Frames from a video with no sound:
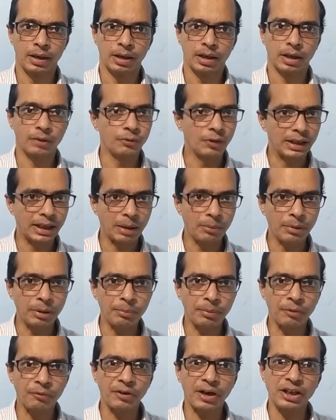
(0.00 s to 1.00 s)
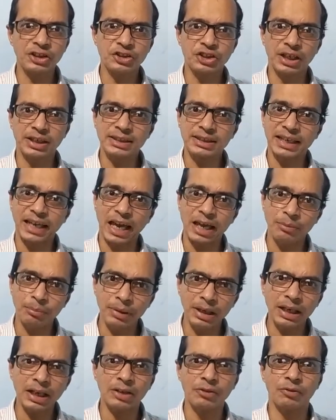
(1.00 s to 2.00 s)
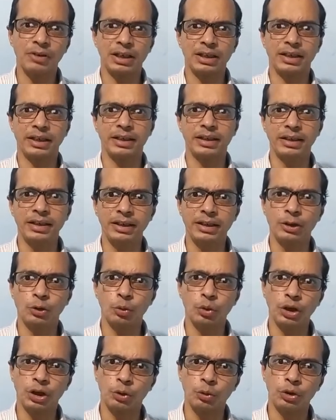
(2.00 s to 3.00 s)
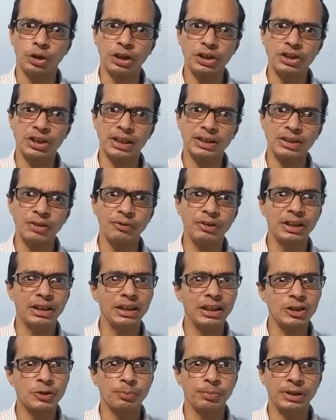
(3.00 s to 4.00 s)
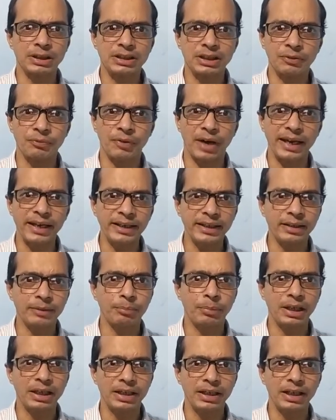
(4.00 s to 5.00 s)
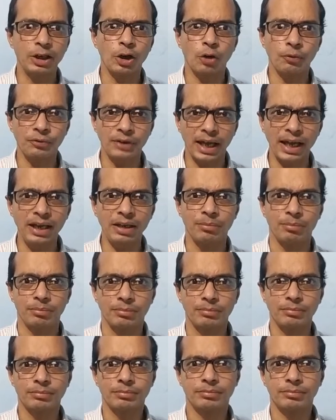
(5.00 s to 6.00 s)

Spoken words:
Convertible preference shares can be converted into equity shares within a specified period of time,